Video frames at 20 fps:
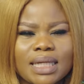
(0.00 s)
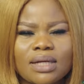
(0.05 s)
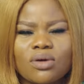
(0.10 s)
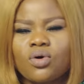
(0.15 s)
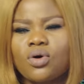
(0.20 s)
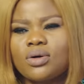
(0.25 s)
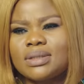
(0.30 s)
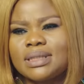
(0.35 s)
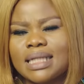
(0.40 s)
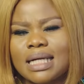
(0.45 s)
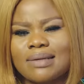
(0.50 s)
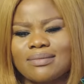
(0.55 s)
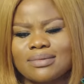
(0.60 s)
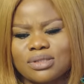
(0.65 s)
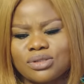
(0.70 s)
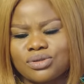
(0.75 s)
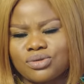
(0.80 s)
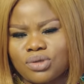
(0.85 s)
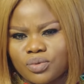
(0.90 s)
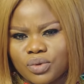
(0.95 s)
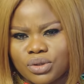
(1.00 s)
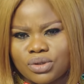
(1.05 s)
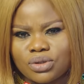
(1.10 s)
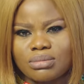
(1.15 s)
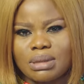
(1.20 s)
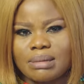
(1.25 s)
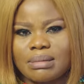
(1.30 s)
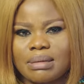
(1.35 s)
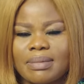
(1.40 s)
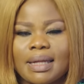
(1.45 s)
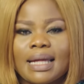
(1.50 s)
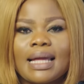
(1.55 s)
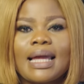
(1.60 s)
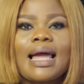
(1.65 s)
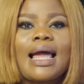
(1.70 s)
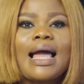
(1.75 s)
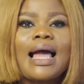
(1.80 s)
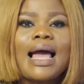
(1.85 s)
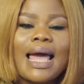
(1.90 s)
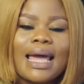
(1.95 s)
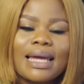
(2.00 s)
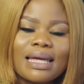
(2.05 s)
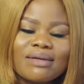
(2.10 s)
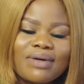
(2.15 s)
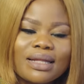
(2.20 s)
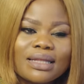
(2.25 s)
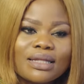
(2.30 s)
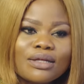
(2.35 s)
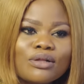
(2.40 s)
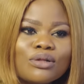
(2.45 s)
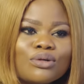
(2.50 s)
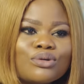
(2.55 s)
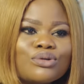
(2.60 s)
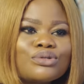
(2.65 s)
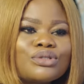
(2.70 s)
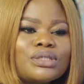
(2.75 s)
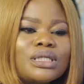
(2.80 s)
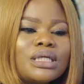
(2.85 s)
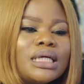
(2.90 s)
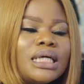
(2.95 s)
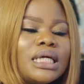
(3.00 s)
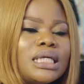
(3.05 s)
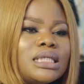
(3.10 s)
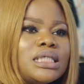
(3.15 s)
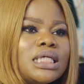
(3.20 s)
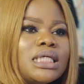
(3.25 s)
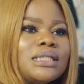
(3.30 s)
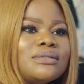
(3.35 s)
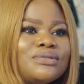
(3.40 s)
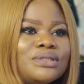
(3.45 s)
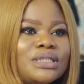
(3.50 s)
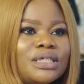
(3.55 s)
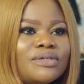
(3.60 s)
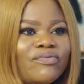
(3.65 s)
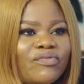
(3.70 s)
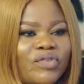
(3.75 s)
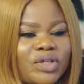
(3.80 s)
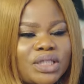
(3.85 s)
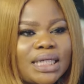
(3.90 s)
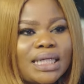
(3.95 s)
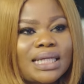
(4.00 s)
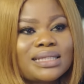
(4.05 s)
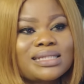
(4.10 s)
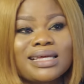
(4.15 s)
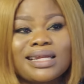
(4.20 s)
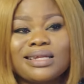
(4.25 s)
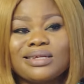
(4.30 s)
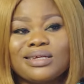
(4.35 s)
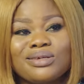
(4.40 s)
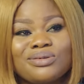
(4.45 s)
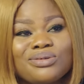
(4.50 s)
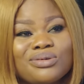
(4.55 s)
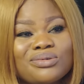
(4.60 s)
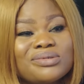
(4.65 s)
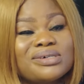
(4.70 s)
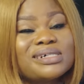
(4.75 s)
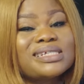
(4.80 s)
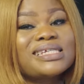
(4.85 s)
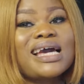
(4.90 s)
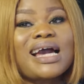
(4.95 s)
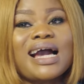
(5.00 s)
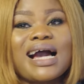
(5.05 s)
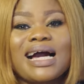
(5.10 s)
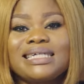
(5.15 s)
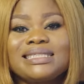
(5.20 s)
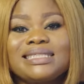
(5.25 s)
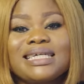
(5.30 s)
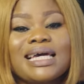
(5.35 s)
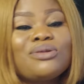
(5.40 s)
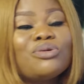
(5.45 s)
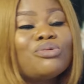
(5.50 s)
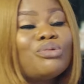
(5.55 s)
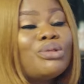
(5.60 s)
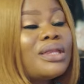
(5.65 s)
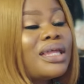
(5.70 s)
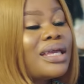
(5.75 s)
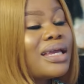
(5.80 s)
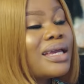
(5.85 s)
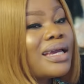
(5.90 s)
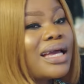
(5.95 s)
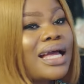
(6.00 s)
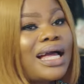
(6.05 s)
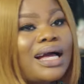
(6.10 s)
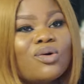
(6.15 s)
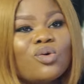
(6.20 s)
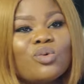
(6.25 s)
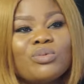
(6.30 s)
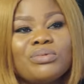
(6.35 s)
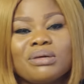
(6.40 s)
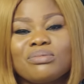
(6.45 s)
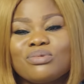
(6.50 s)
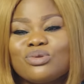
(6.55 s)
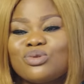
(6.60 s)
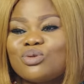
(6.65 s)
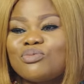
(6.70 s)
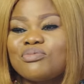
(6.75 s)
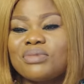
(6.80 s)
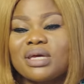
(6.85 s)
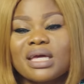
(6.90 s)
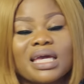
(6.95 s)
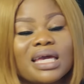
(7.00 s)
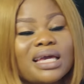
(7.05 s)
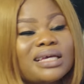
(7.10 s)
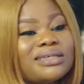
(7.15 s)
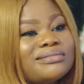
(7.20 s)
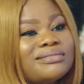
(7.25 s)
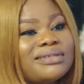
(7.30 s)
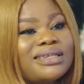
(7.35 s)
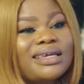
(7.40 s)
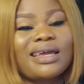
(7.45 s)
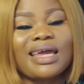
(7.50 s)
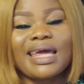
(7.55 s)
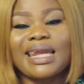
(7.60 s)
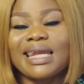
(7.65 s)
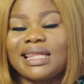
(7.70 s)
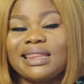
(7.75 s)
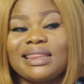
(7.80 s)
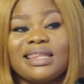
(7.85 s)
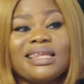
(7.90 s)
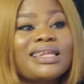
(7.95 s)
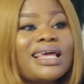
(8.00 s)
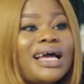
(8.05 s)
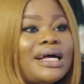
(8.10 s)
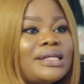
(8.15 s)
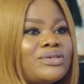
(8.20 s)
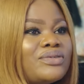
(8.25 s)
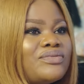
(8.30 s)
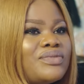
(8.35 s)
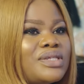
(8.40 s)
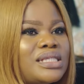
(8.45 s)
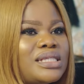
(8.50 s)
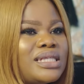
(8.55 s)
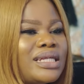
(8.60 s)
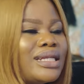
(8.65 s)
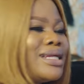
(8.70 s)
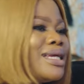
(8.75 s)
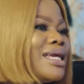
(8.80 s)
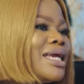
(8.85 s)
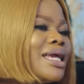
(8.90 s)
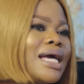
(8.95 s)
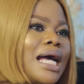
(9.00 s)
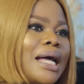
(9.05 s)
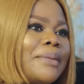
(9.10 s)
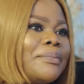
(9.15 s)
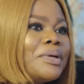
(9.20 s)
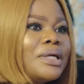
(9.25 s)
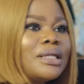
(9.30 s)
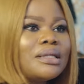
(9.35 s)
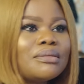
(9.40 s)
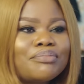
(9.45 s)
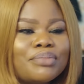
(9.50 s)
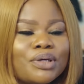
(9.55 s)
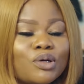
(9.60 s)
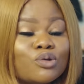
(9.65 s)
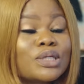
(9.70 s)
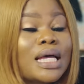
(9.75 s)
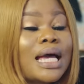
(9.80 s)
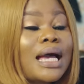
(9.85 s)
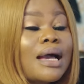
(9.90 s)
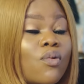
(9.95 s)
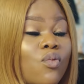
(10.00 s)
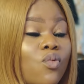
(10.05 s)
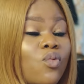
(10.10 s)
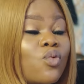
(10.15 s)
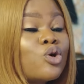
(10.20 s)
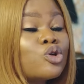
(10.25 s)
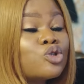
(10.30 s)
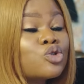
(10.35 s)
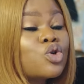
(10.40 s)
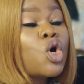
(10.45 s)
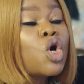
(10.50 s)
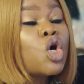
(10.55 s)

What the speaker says: was like, oh, you got, what is wrong with you, blah, blah, blah. I gave her the clothes, the kids, the clothes, they fitted, I said, you know what, I said, I don't think I will be able to make anything out of this thing. He can't pay the bills. I was